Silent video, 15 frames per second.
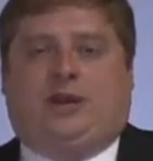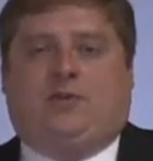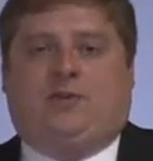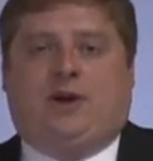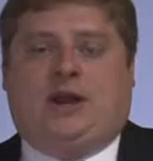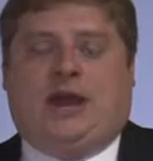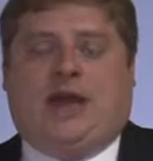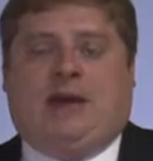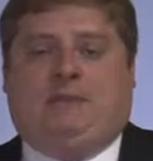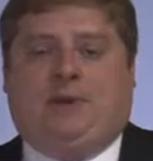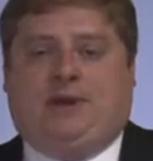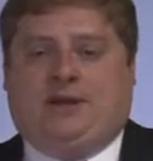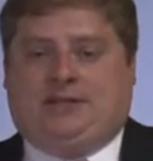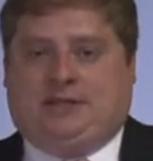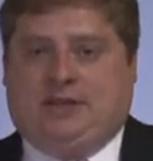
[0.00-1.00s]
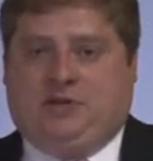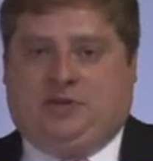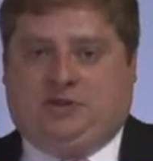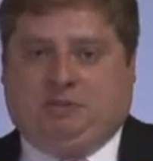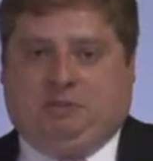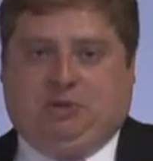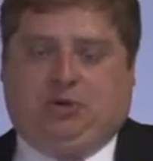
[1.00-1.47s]
And what happened is he
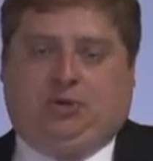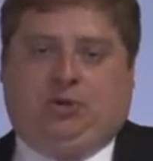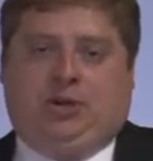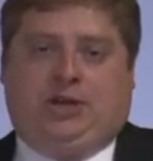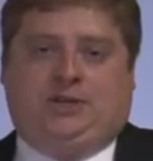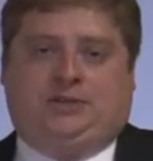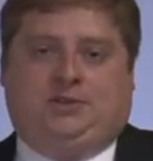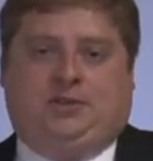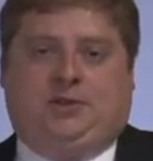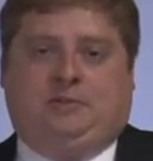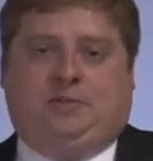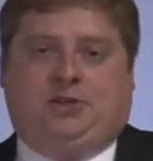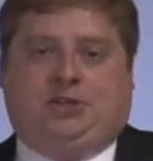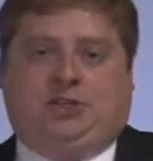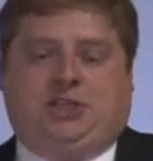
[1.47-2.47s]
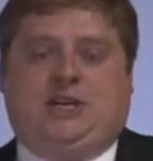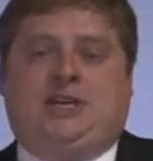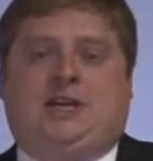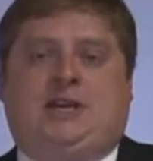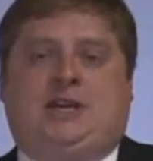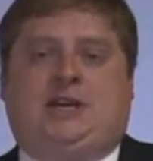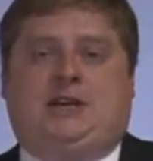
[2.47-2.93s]
was pulled into a
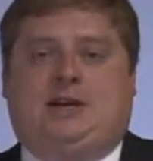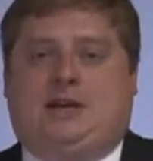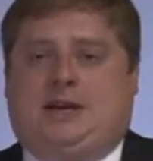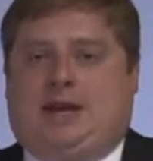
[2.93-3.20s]
machine,